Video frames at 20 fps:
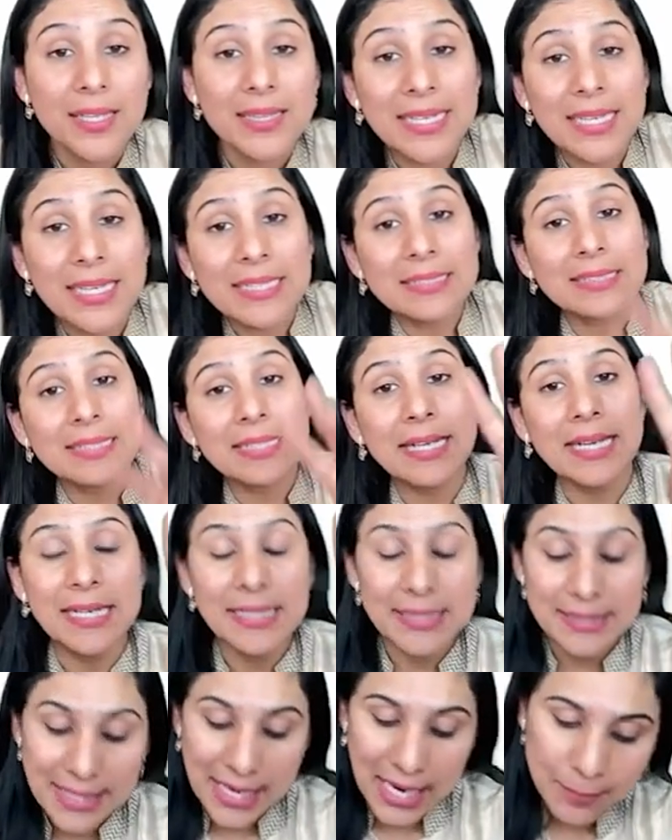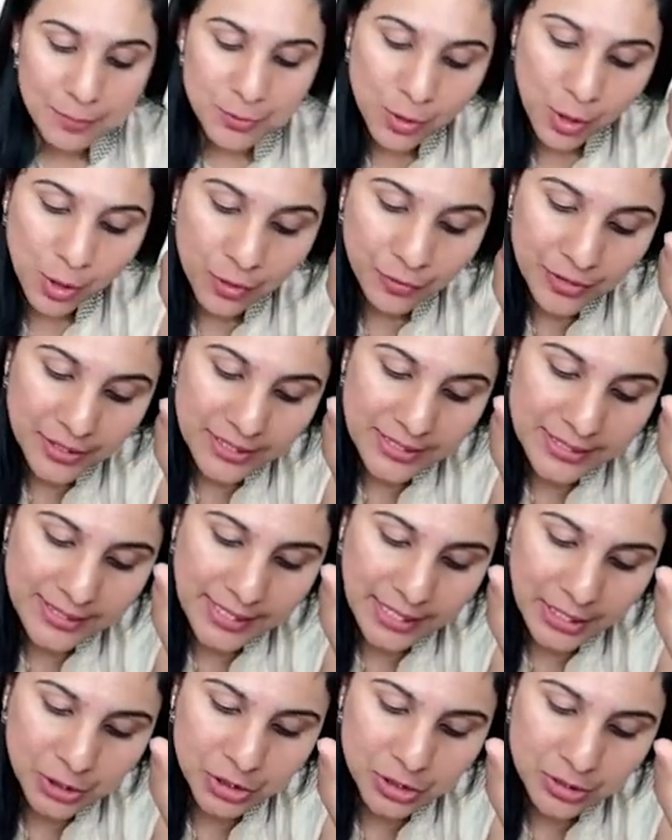there are three types of
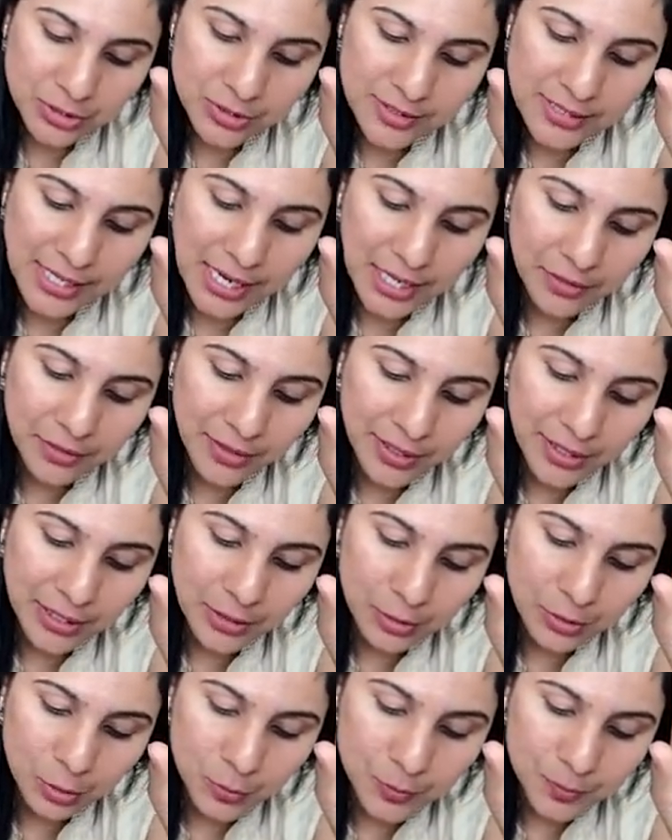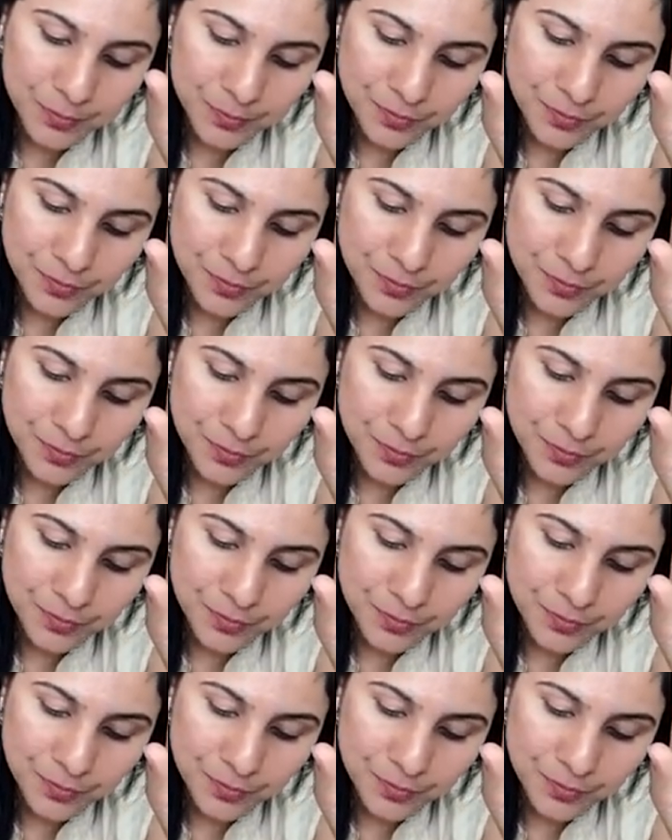resections that we can do.